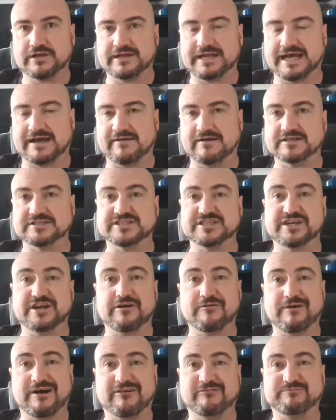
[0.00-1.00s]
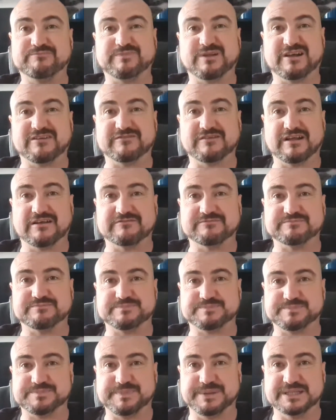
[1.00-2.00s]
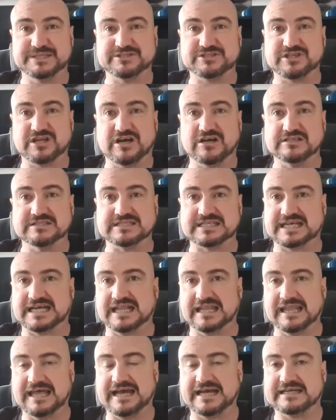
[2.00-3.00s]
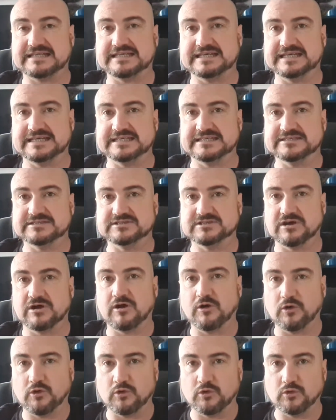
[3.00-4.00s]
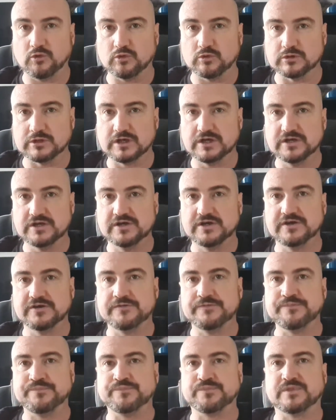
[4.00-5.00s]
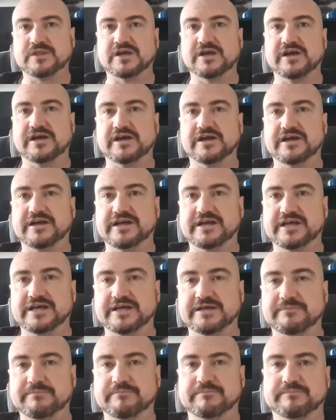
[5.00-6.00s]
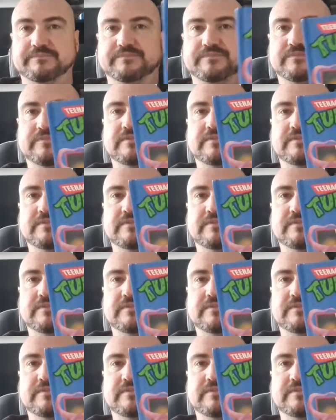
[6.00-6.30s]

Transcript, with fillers: Now, as you know, I've I've, I've been starting to collect these old, um,